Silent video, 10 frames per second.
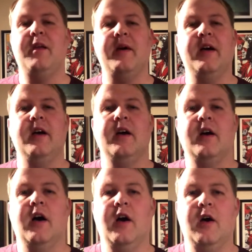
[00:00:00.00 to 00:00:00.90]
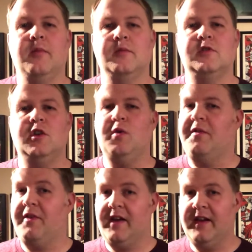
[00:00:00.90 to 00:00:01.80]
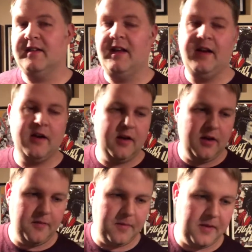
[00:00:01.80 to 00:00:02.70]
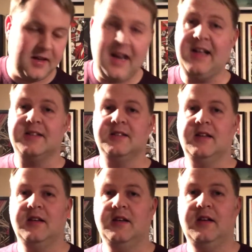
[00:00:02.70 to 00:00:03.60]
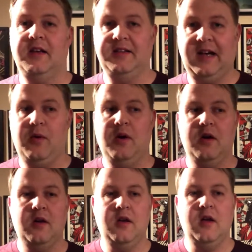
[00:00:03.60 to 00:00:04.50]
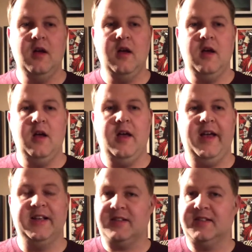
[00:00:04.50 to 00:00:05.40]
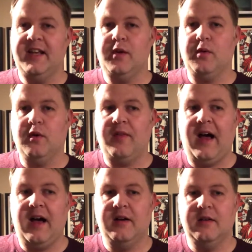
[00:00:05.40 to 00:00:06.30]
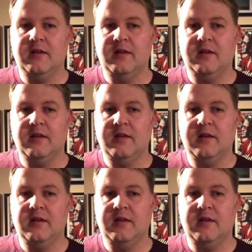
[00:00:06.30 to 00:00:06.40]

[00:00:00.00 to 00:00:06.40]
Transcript: But anyway, 2 or 3 years later, Glass is out. It's a sequel to